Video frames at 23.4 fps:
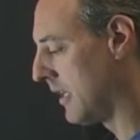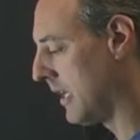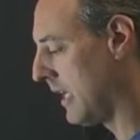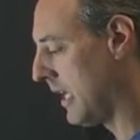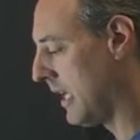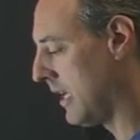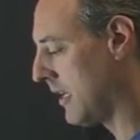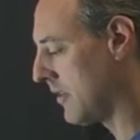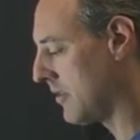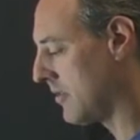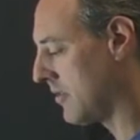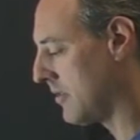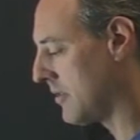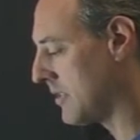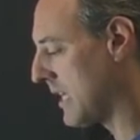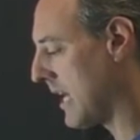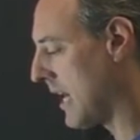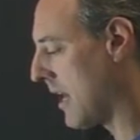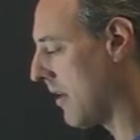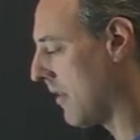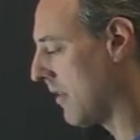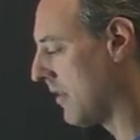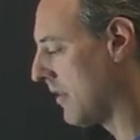and it turns
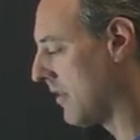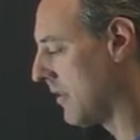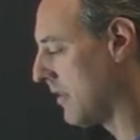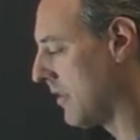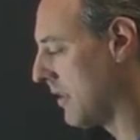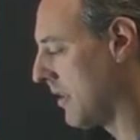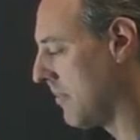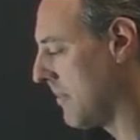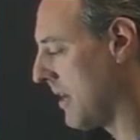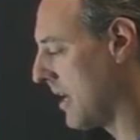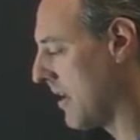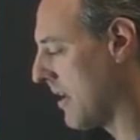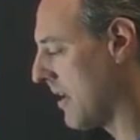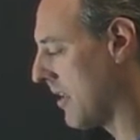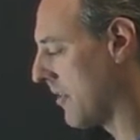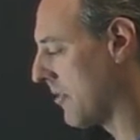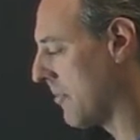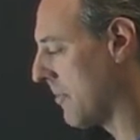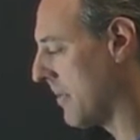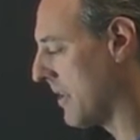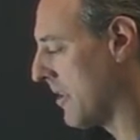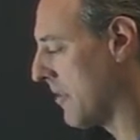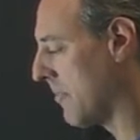out they might not
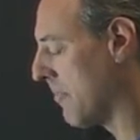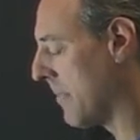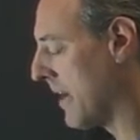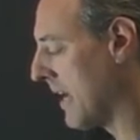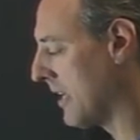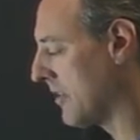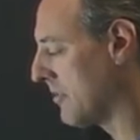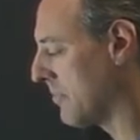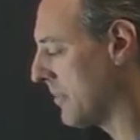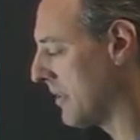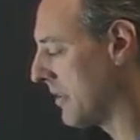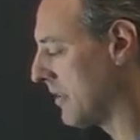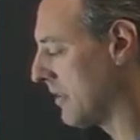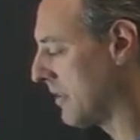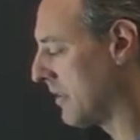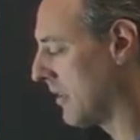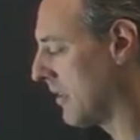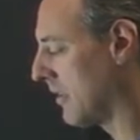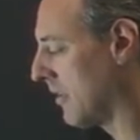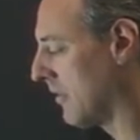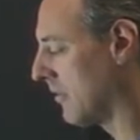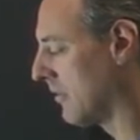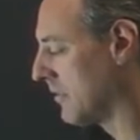have been the best, but
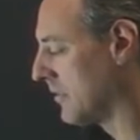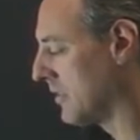you know,